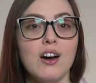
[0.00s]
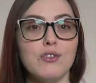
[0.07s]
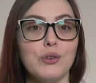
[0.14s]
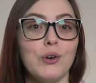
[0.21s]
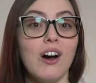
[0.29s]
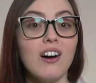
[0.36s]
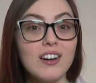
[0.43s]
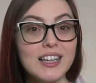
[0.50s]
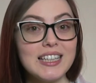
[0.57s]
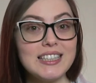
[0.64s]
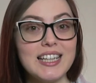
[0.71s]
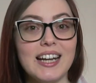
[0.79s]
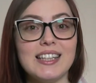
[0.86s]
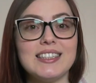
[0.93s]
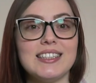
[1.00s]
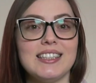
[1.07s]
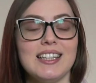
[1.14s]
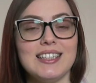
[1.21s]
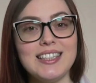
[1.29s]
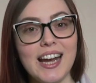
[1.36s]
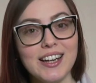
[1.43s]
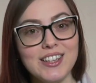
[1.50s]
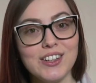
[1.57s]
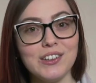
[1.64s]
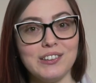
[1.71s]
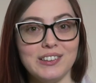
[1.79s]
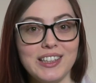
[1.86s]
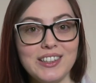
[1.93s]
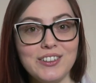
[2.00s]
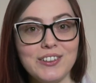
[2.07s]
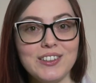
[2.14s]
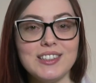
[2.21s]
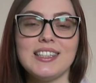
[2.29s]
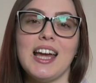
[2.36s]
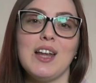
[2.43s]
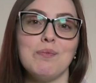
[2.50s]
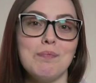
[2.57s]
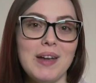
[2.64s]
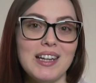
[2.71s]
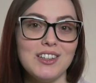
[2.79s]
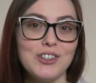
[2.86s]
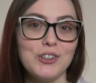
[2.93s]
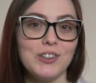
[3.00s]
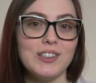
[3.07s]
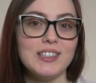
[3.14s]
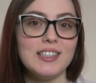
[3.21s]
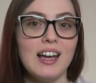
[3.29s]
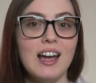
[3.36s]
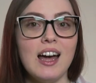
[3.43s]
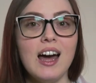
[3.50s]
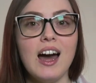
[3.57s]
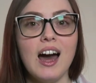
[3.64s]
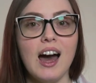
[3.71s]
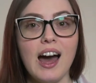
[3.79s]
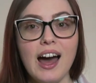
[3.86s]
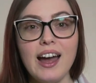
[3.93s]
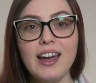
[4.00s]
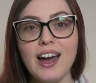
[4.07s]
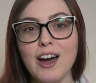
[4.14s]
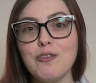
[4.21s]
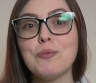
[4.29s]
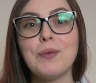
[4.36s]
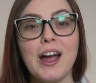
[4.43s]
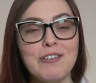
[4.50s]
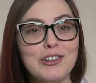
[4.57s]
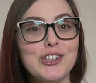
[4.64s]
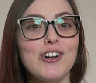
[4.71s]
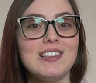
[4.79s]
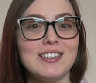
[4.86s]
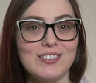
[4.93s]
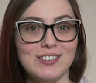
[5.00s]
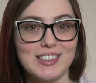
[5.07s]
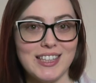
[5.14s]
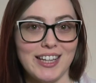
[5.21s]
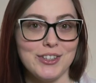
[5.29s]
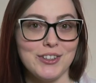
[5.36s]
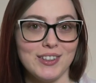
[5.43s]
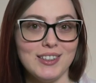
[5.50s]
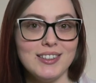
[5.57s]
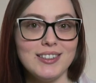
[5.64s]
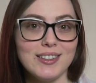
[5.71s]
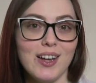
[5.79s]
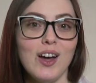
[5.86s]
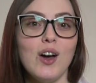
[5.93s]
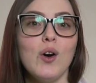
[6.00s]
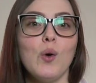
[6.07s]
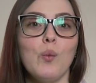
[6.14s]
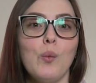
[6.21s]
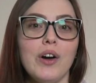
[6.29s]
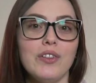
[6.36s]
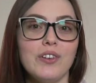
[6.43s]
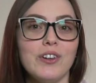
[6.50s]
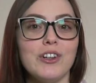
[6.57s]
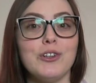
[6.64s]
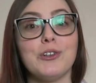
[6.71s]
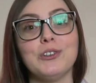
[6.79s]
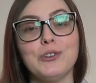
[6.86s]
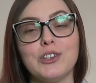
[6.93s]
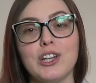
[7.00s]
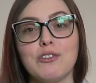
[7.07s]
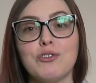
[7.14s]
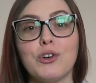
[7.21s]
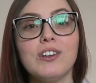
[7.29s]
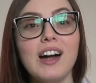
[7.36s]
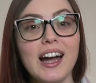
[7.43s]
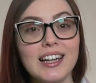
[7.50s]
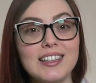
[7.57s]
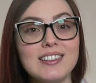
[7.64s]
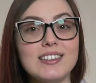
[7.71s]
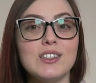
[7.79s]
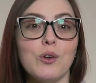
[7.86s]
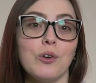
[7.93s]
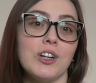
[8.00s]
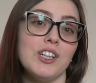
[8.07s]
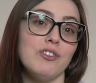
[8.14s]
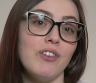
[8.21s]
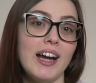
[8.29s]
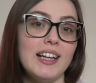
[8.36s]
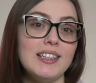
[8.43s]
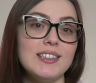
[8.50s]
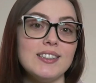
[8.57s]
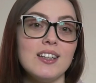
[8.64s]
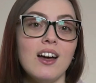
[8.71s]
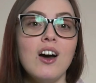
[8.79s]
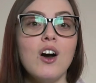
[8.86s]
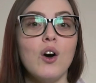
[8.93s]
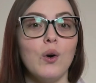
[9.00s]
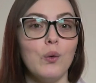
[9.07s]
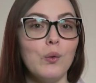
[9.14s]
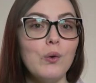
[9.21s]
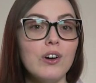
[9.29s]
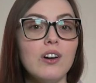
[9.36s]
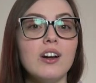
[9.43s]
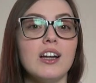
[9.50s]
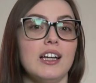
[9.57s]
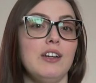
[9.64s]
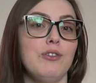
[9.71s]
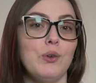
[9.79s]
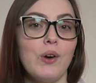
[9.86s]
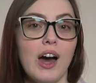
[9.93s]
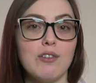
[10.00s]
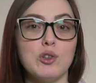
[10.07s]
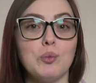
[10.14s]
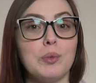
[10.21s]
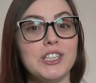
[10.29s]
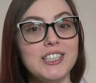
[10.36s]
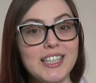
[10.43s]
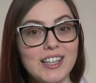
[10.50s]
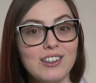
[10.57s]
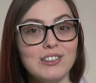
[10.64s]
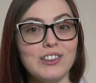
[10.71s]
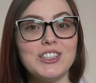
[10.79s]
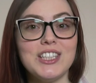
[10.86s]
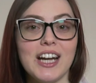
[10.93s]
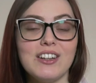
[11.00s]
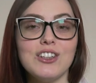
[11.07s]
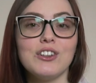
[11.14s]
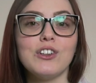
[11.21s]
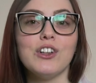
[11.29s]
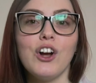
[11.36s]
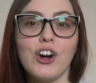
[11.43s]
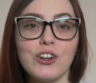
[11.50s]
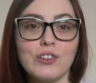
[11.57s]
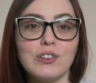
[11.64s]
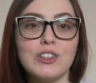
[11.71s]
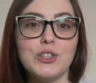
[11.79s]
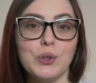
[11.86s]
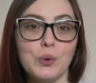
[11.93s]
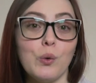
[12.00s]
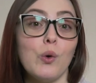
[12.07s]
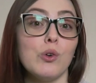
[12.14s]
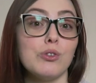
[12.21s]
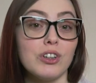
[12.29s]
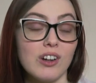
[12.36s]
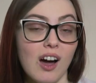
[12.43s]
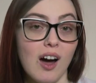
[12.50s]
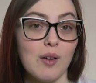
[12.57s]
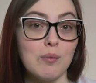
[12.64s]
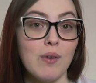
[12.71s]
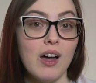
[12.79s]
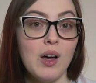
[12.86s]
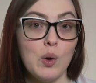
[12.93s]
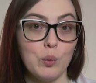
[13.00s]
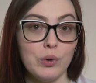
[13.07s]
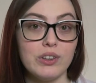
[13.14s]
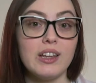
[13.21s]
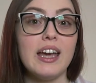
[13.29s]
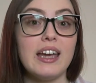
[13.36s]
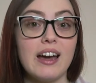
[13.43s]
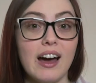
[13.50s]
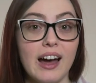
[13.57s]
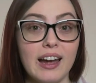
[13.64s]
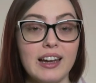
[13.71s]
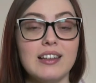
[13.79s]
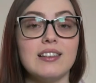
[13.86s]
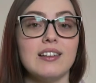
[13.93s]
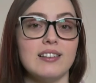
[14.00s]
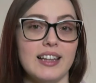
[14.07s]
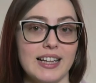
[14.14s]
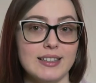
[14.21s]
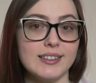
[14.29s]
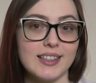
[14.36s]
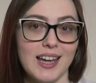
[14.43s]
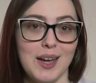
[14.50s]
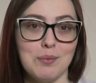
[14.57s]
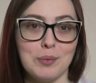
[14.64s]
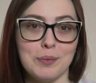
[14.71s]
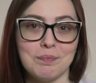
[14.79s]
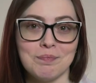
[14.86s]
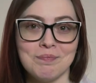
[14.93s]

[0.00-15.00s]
For architects, technical leaders, and managers, I have private consultations, whether you're looking for guidance or advice, or if you have a particular technical hurdle to overcome with AI in the landscape.